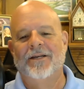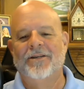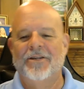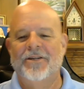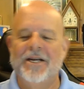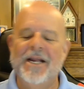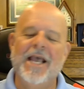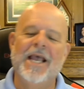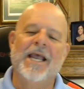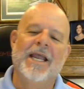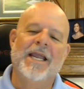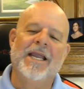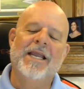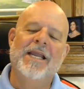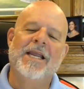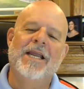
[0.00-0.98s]

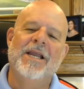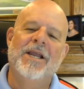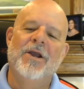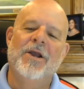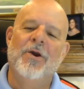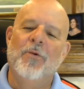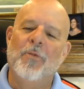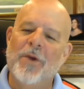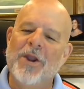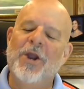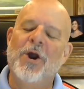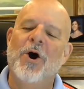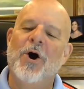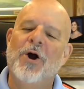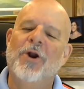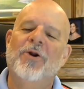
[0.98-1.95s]
Today, we
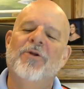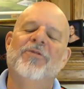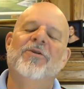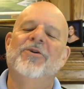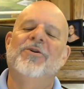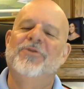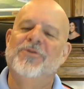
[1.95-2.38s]
honor the